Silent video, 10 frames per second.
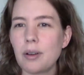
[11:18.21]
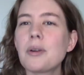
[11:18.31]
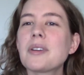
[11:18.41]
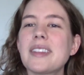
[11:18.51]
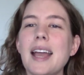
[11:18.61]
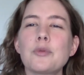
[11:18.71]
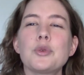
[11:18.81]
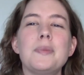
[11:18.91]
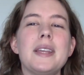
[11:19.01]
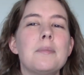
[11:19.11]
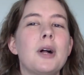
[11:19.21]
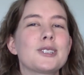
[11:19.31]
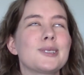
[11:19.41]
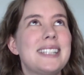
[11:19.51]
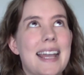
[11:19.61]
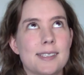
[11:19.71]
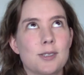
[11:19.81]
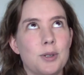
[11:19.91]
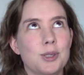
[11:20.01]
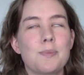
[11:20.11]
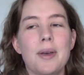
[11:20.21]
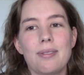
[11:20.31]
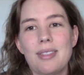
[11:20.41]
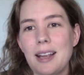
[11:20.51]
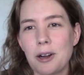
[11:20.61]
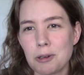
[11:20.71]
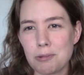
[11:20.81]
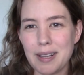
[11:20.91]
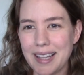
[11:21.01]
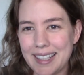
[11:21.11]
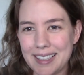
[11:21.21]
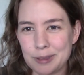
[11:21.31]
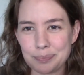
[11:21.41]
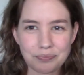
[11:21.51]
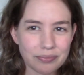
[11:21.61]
Or that would be maltodextrose, but they are related.